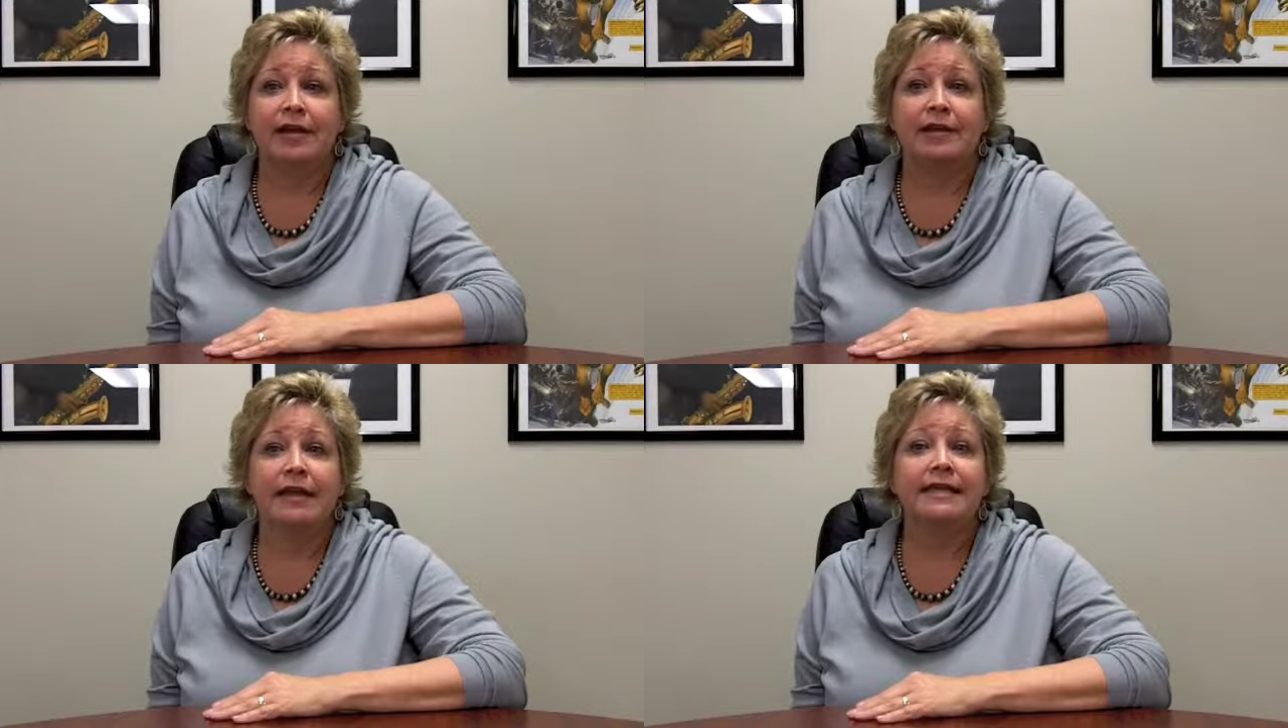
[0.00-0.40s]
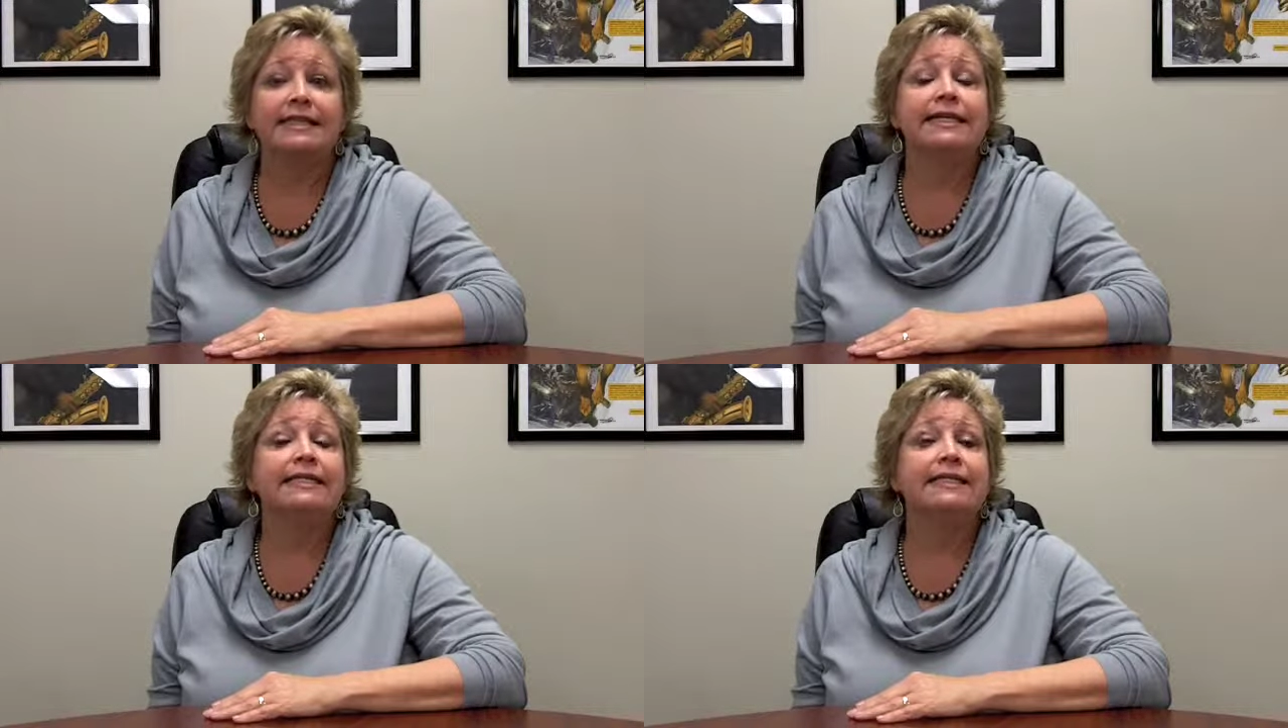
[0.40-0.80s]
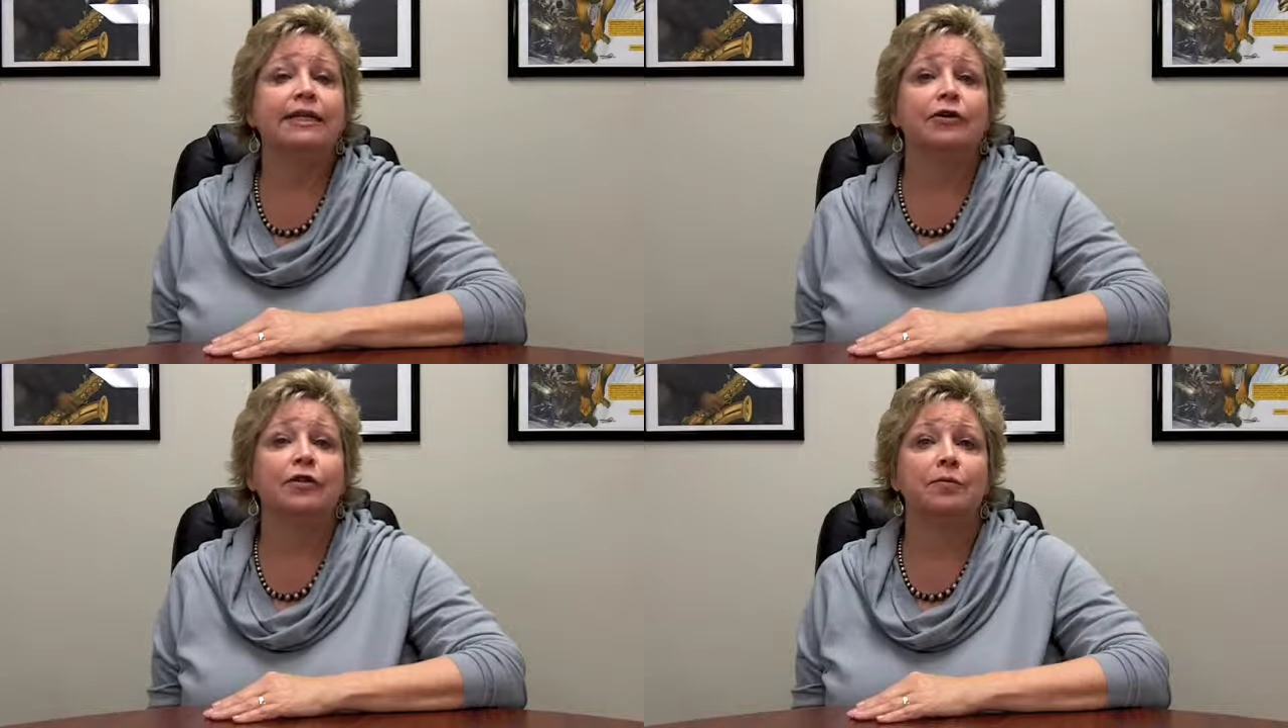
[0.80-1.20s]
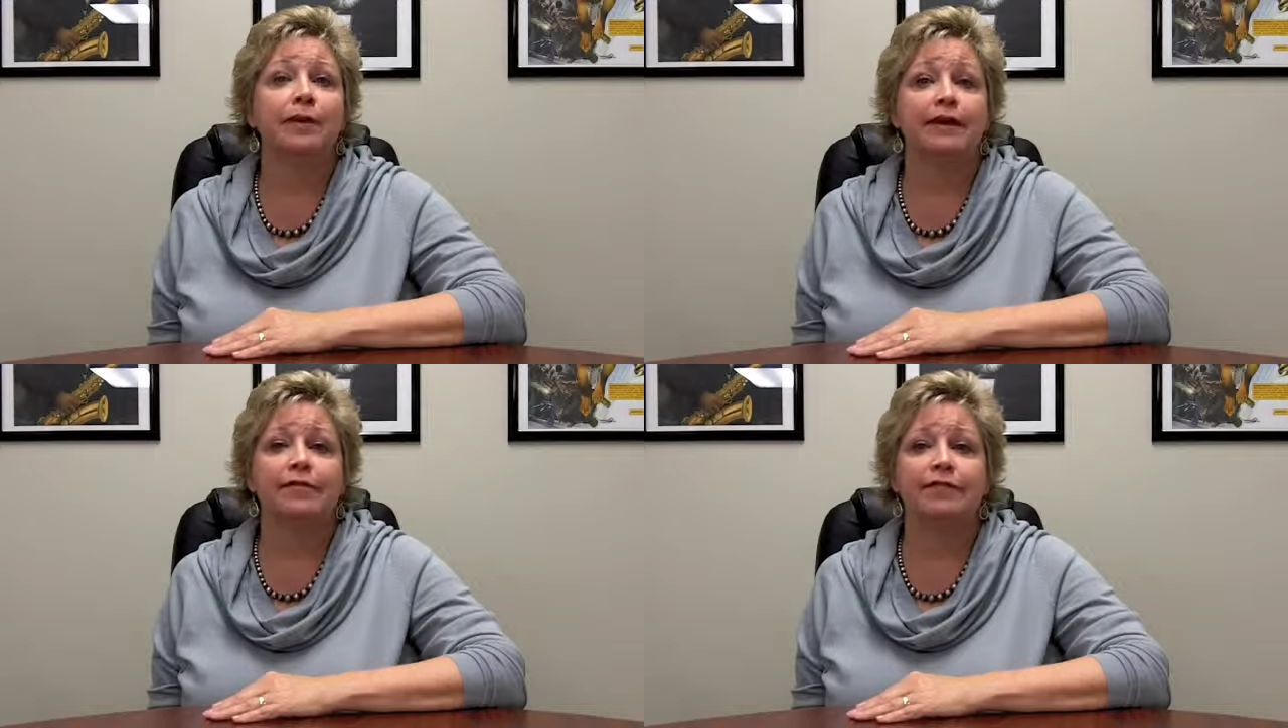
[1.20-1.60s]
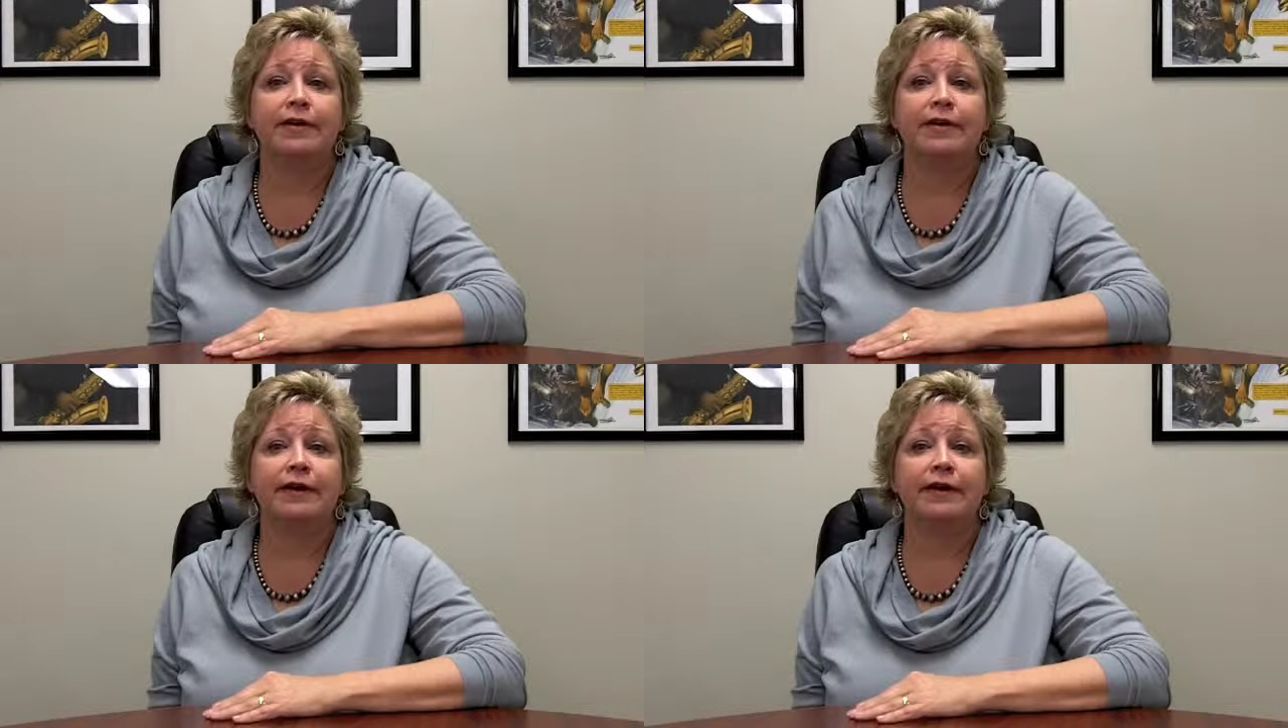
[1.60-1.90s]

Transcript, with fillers: Let's consider the benefit